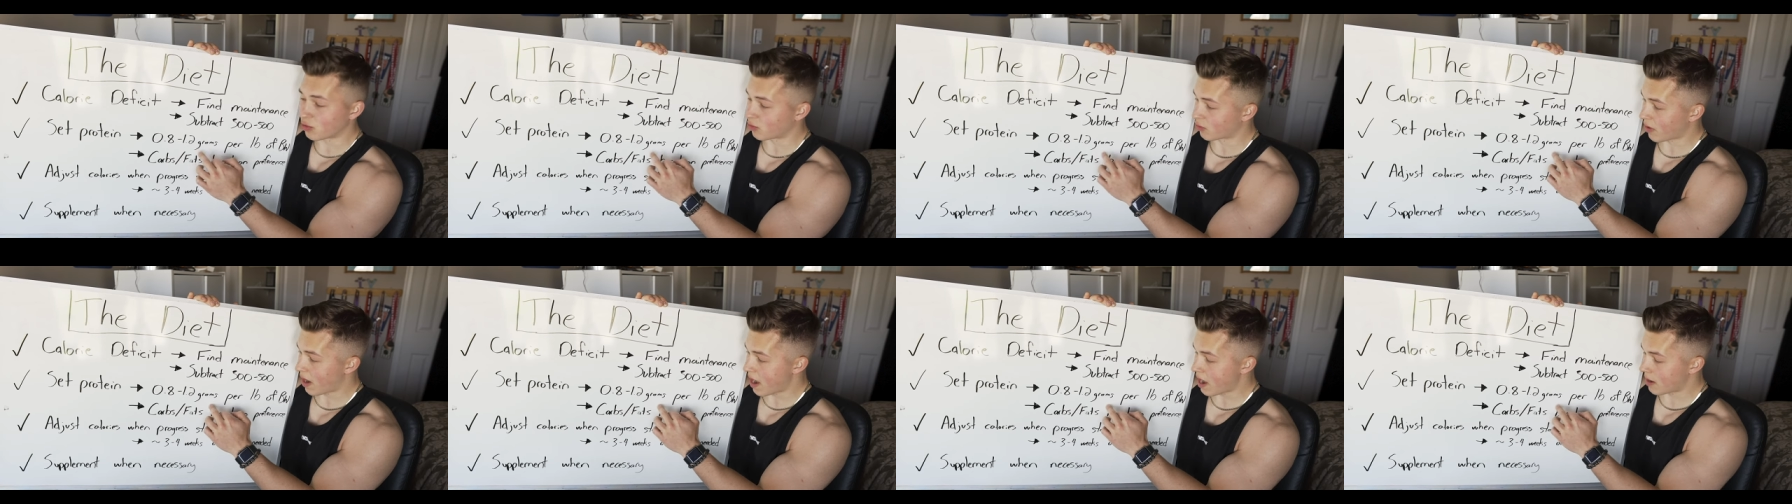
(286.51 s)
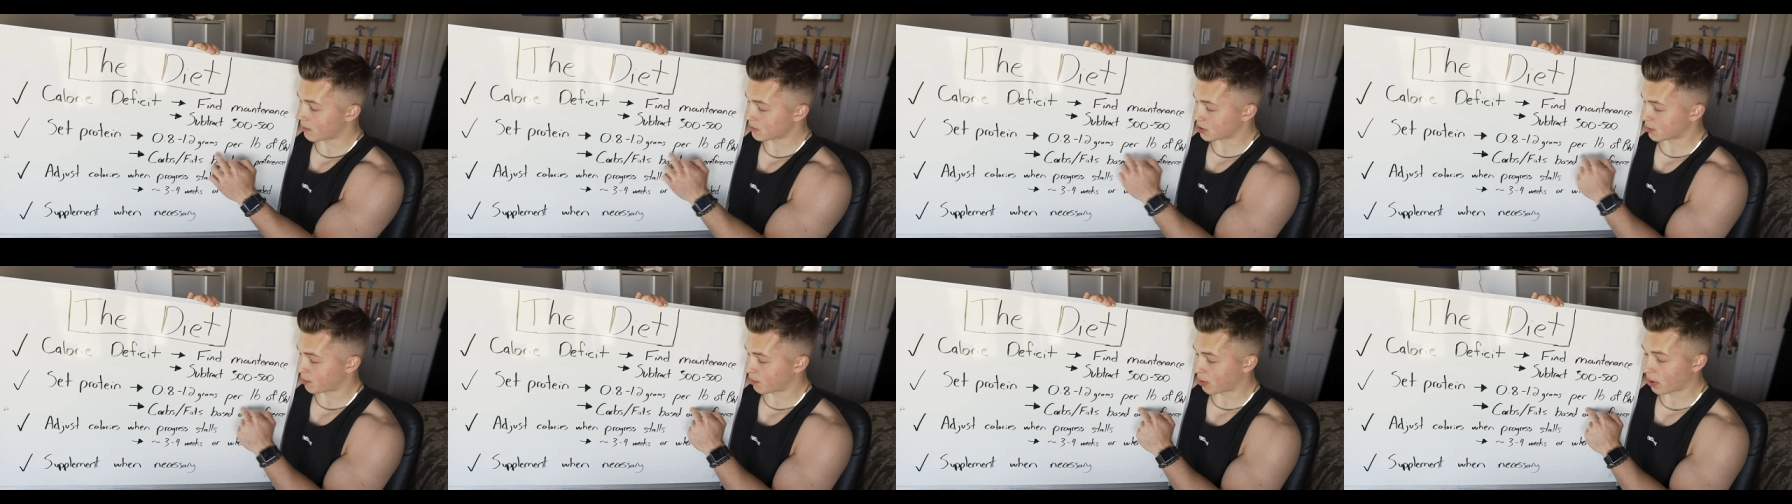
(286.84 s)

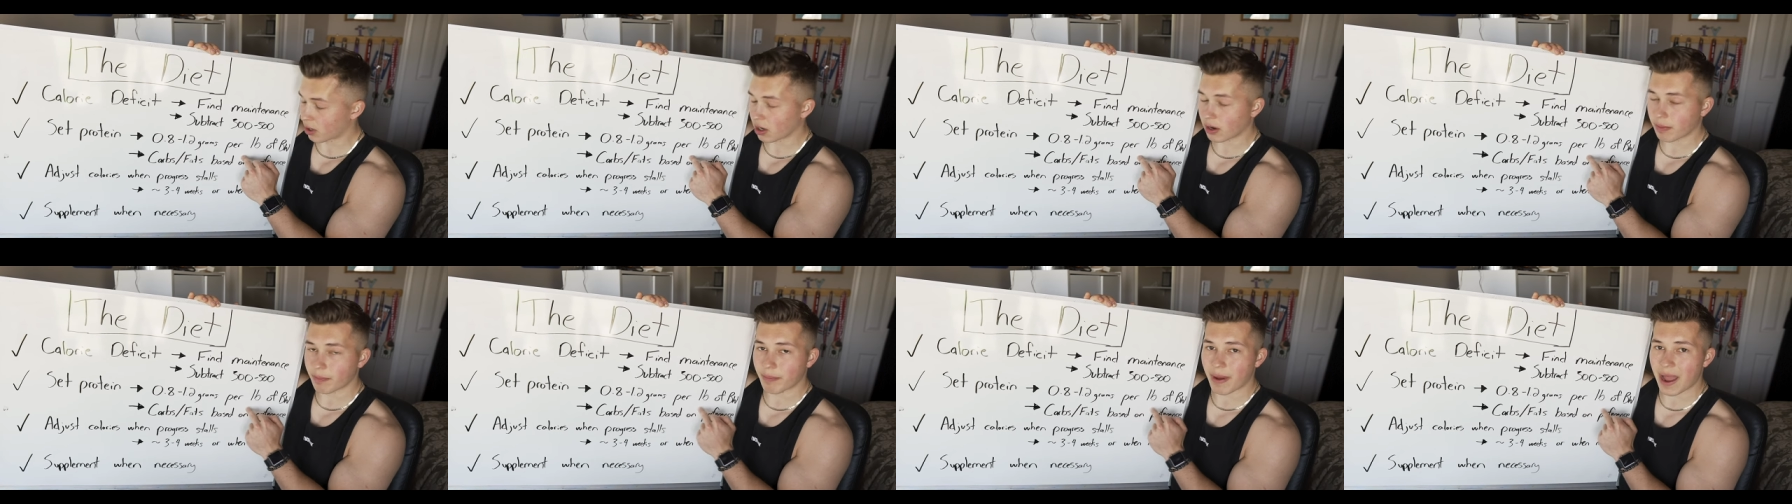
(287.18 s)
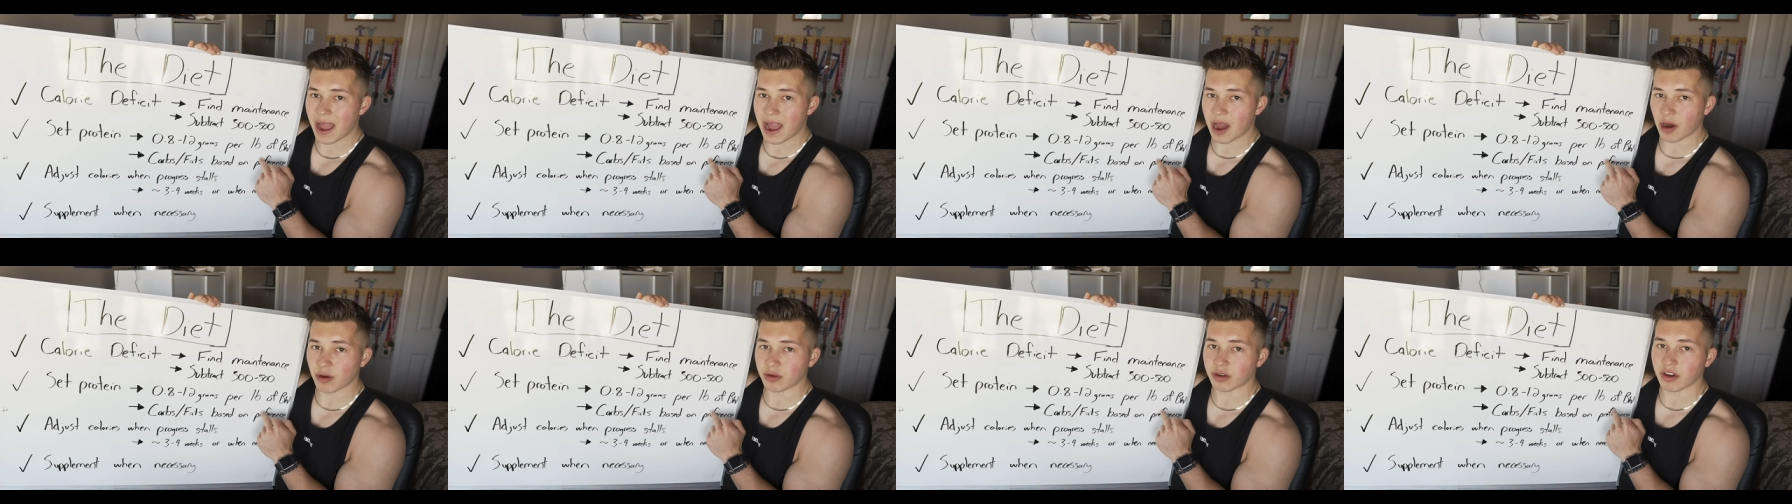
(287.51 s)
grams per
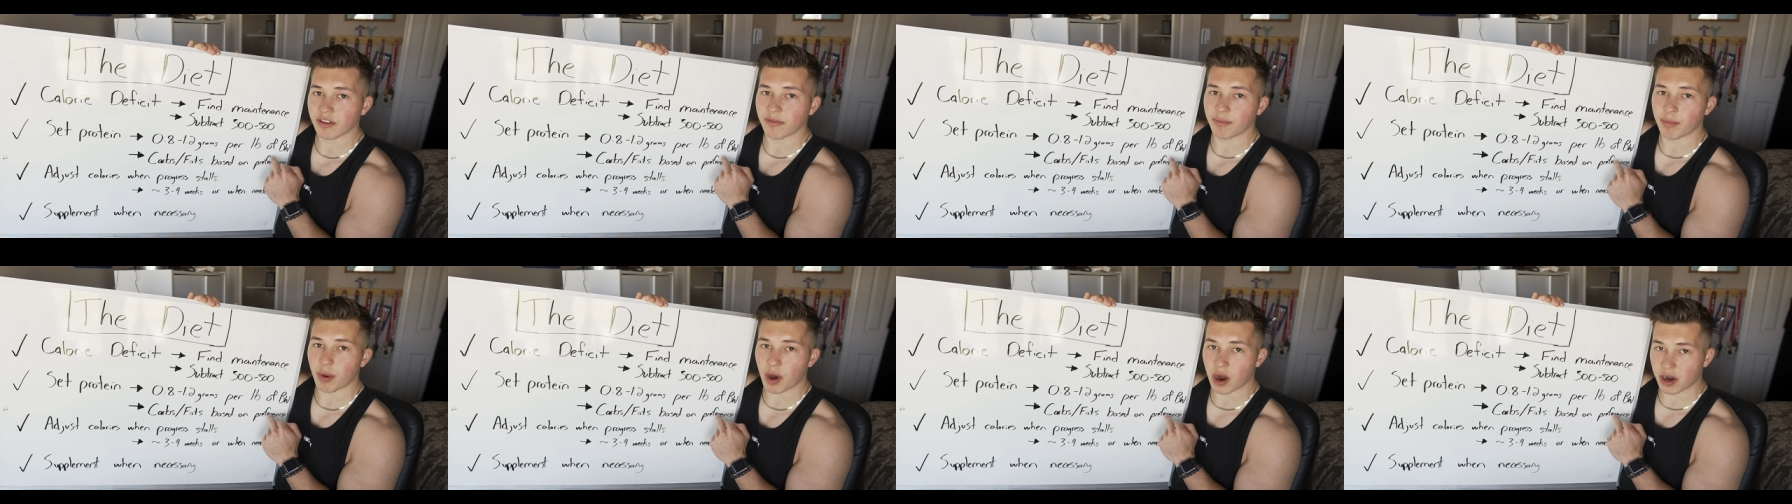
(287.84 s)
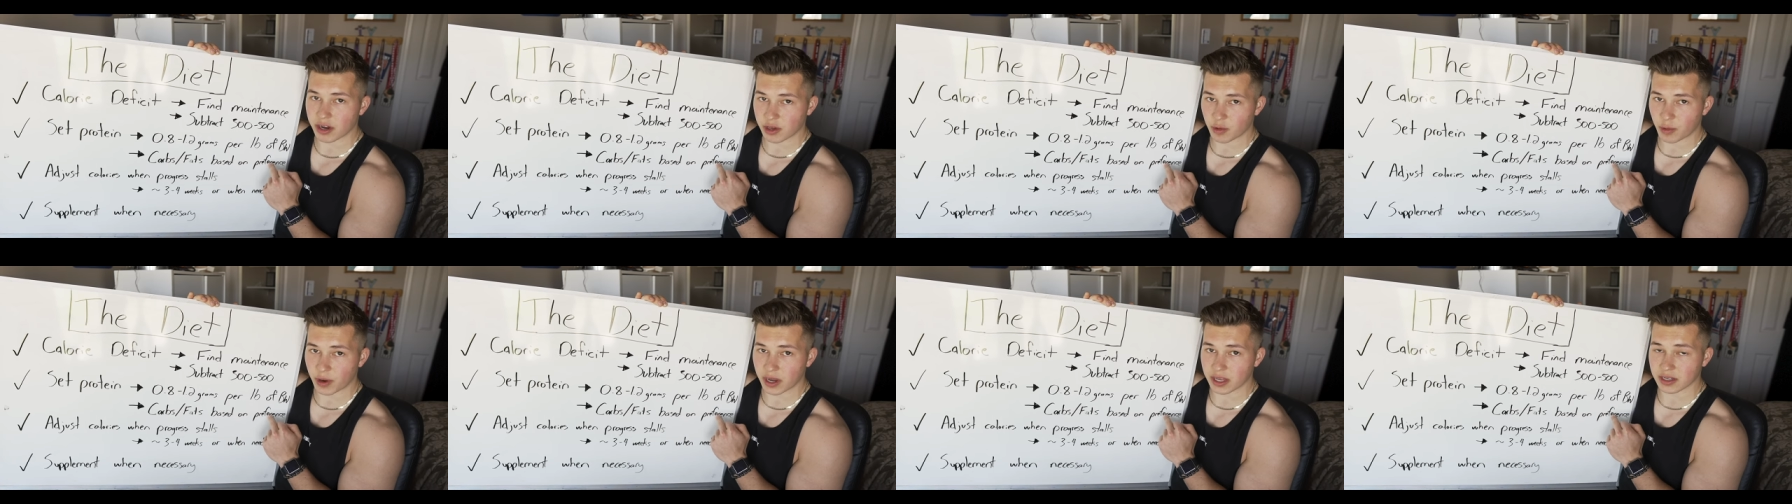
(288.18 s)
pound of
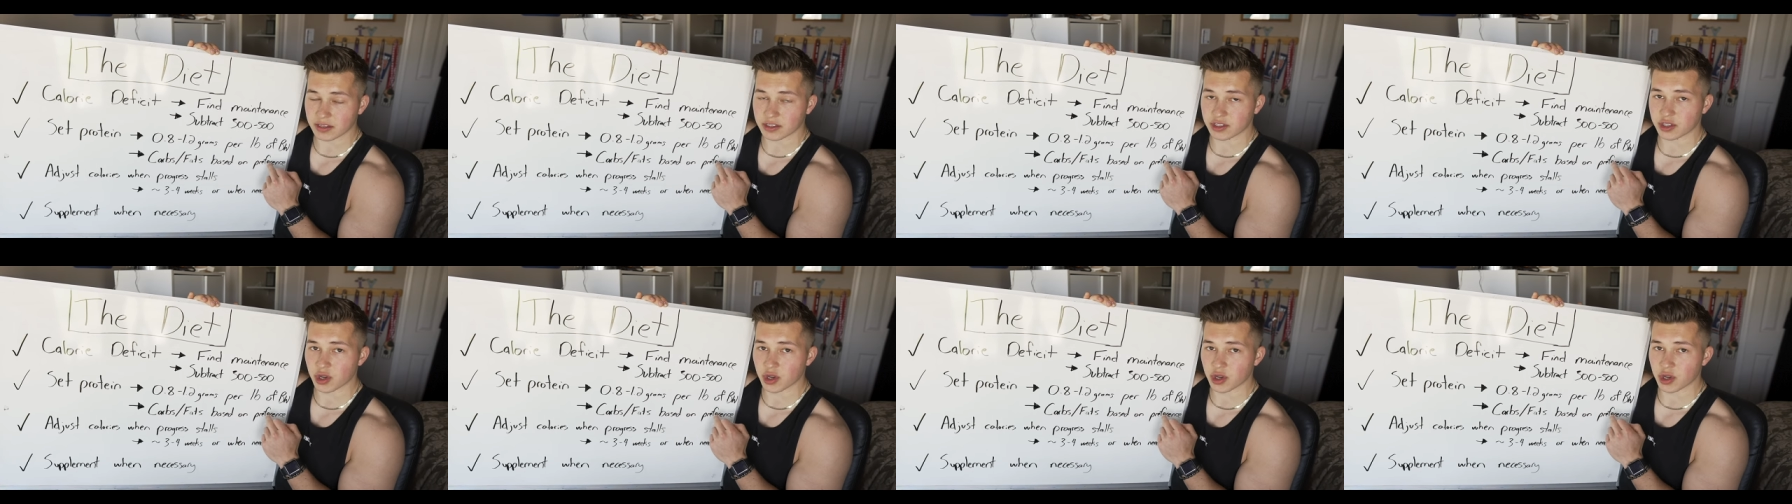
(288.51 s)
body weight.